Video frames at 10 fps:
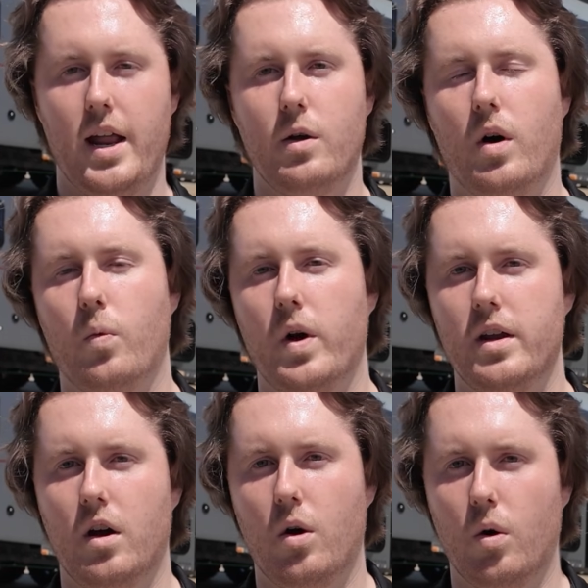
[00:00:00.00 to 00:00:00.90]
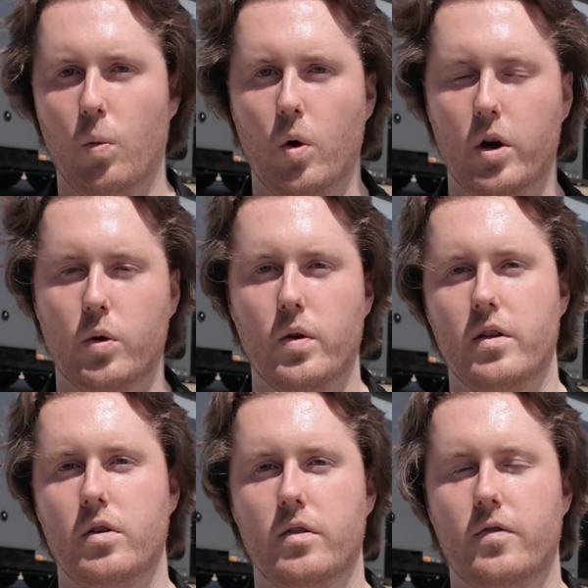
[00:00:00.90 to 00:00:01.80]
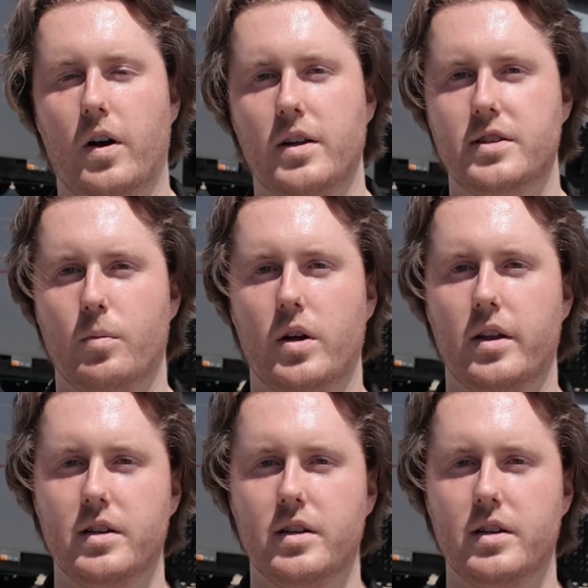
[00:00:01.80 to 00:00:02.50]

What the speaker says: anyone we know or work with you to find someone